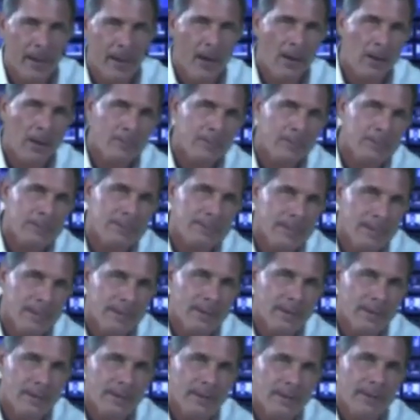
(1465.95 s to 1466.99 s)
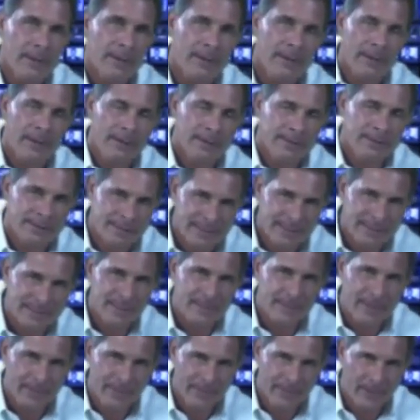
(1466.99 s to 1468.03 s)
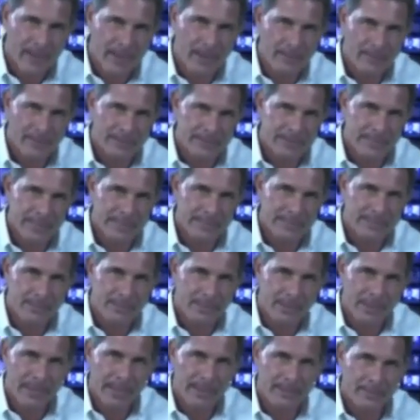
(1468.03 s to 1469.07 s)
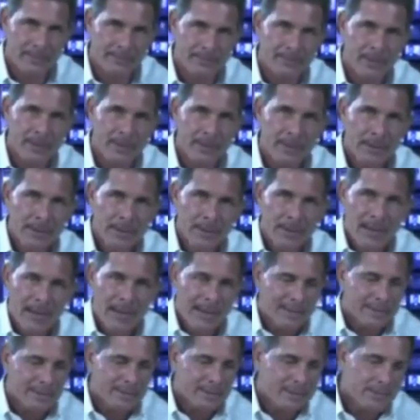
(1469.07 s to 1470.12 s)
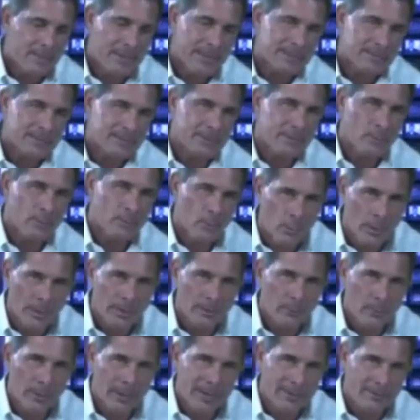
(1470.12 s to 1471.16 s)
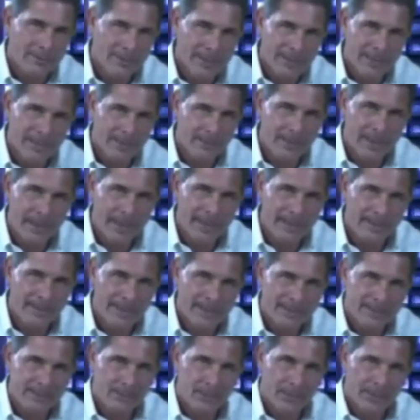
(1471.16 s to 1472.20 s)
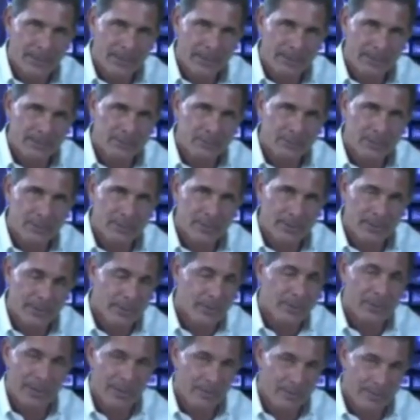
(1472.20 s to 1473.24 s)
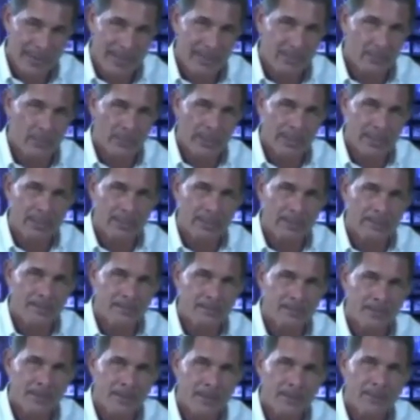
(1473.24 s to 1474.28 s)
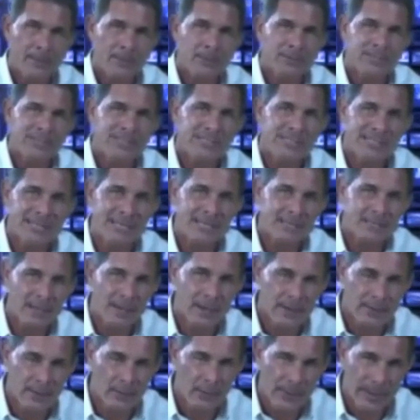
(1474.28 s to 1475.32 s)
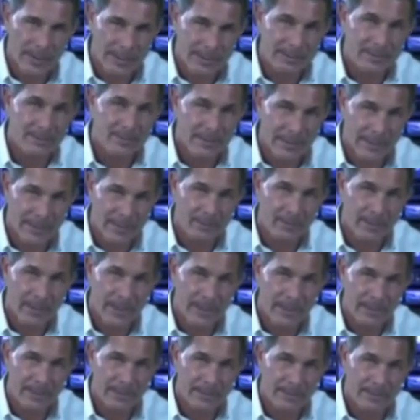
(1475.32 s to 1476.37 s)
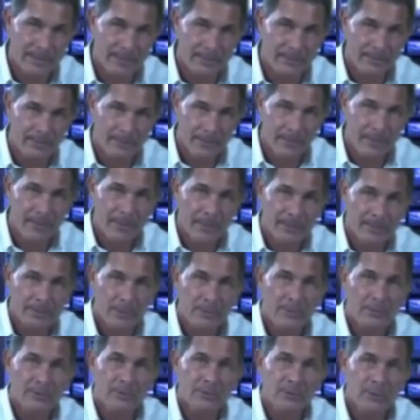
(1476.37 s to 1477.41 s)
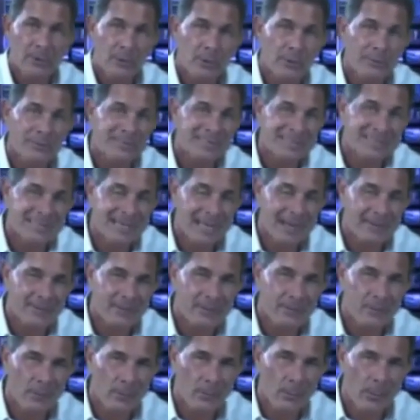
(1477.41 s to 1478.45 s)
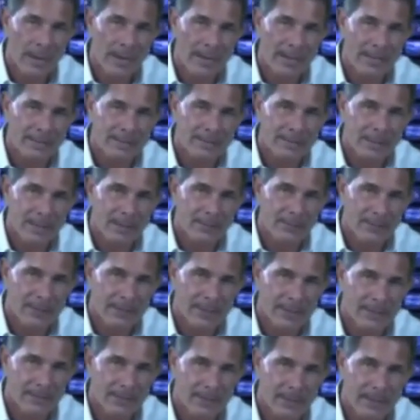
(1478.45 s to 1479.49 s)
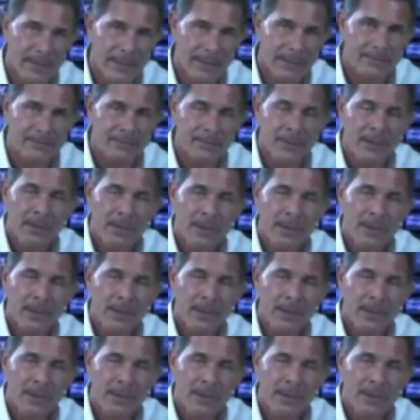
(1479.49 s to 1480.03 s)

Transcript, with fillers: All I'm going to tell you is this about the compensation plan. I just mentioned one way of getting paid. That's bringing the distributor in. You get paid weekly. There's six other ways of getting paid. So there's a total of seven ways of getting paid.